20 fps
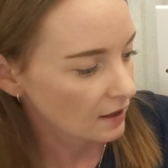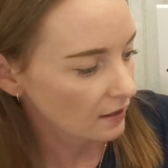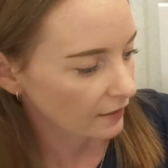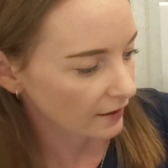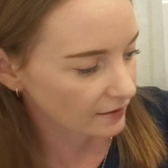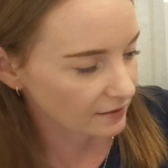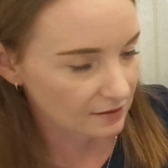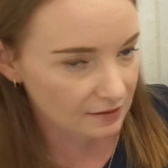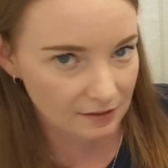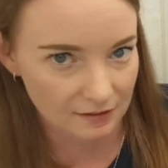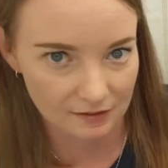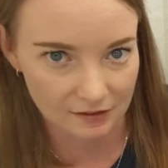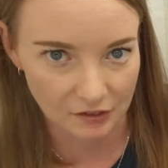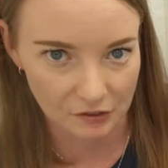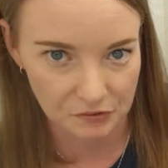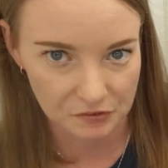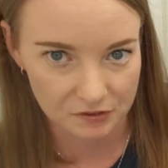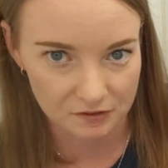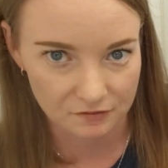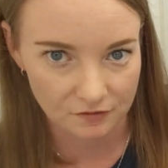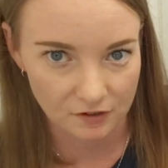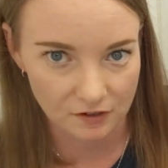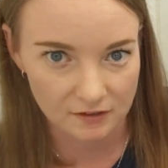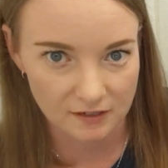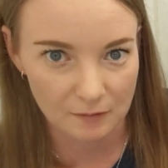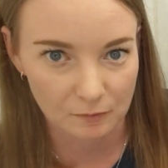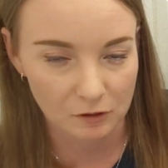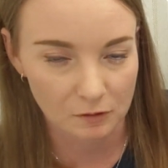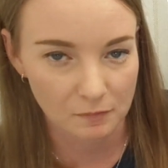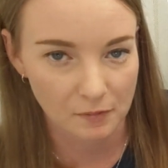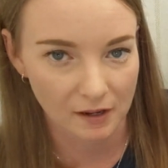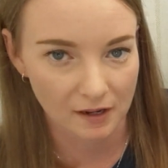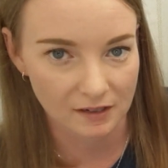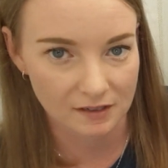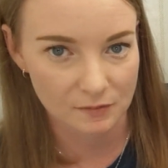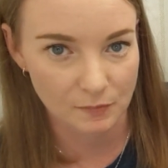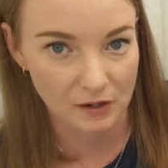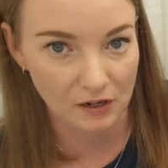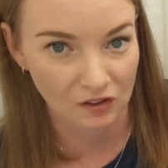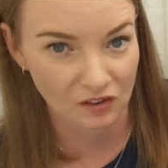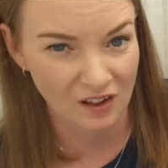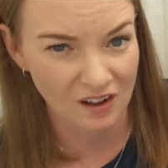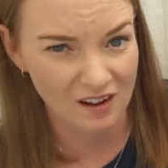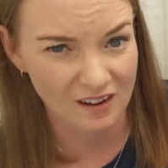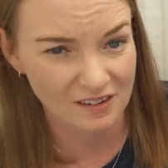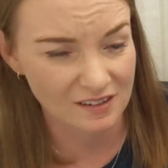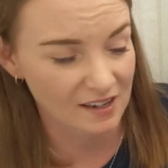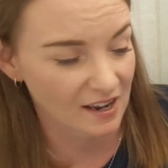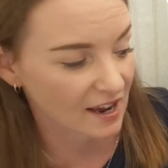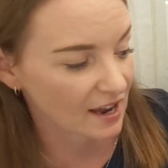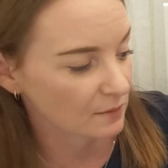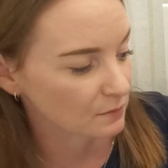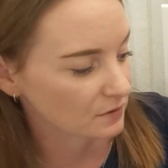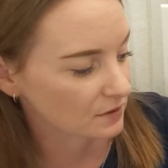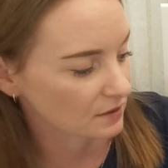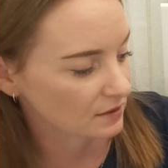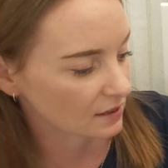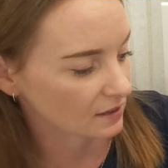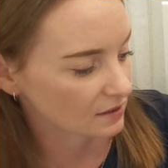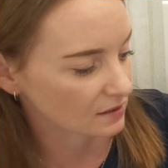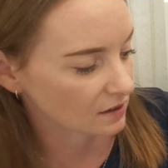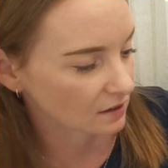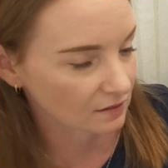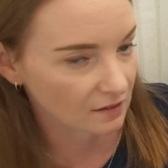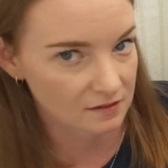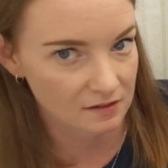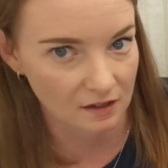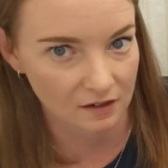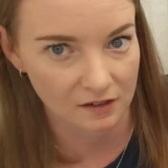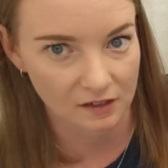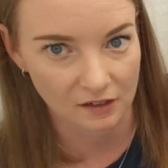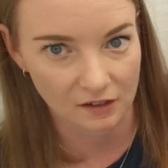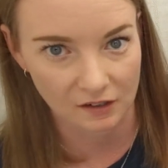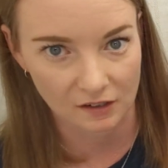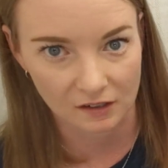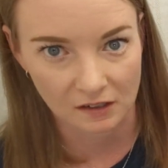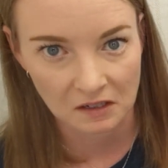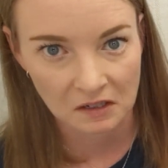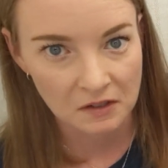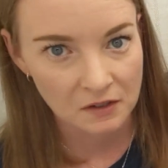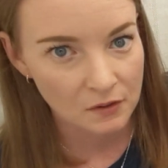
Like this is lotion, for example, but it's been a long time since I stuck this in here.